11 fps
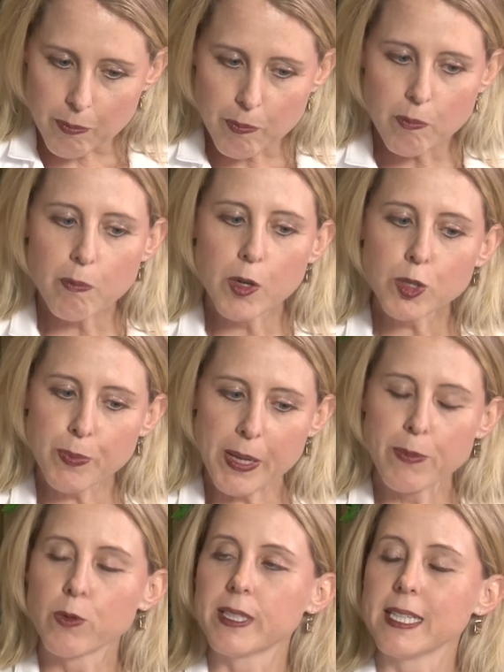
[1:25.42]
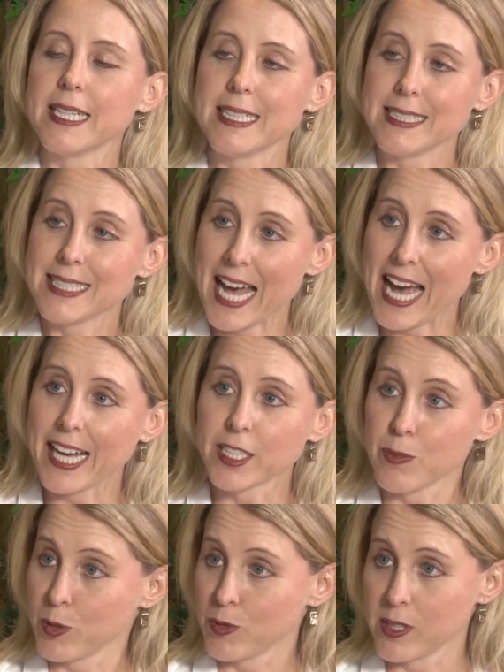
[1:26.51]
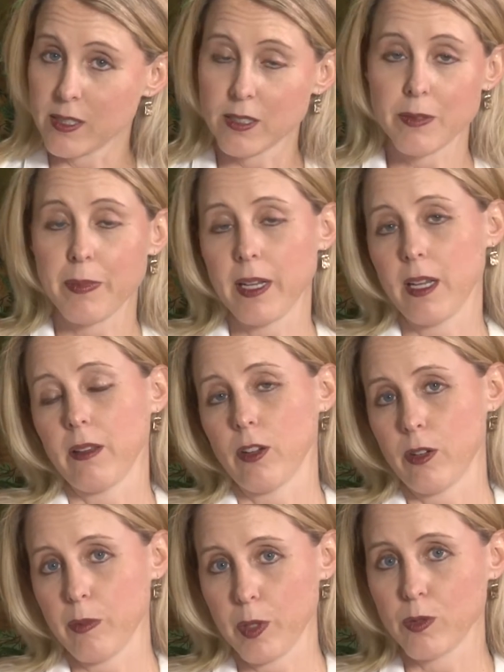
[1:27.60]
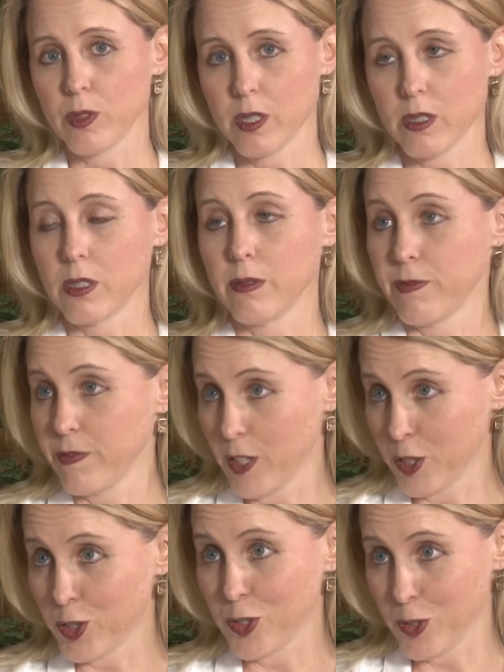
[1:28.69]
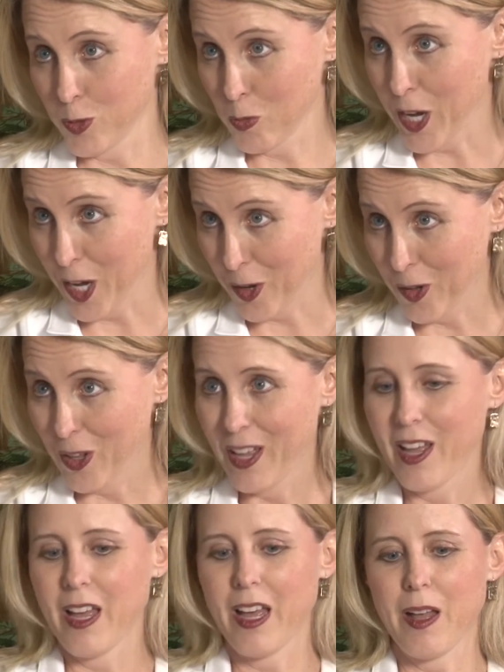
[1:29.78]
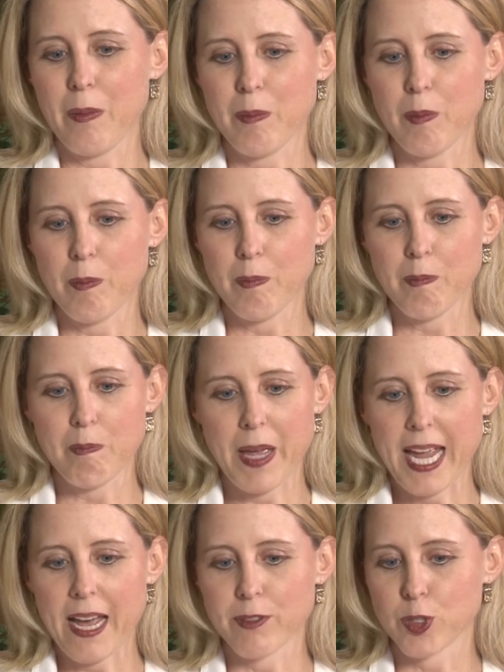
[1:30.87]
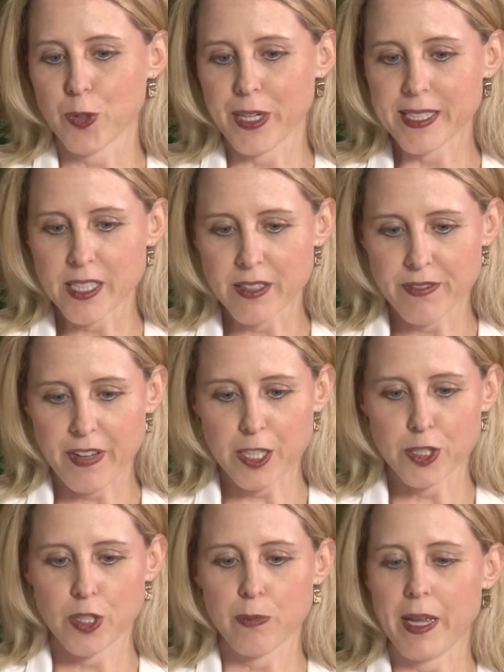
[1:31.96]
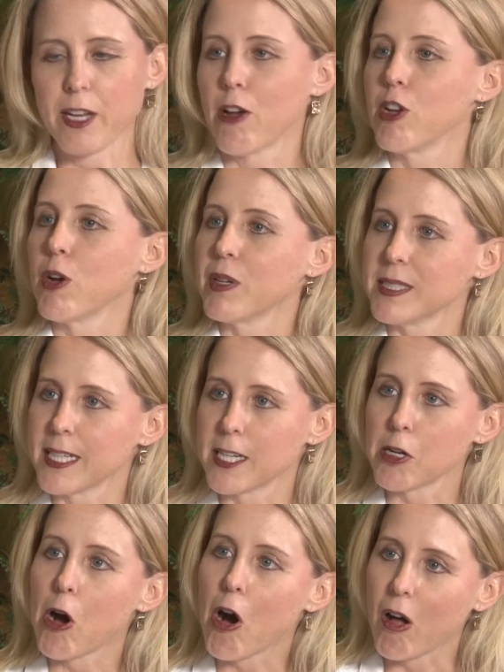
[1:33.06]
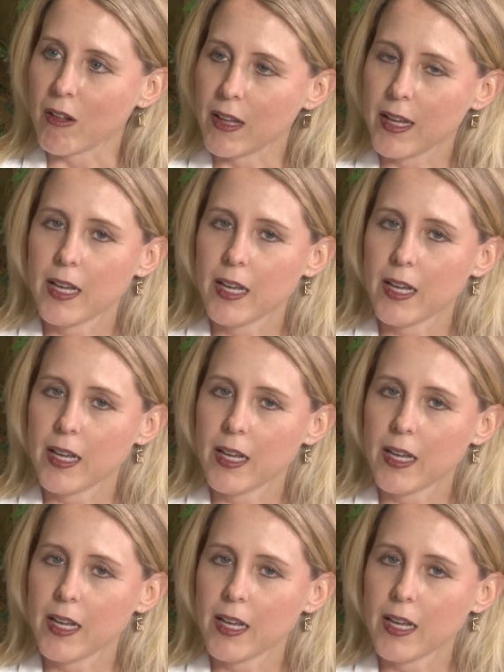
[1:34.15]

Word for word: Most people with an intact immune system, meaning their immune system functions well, um, may have a transient infection, may not notice it at all.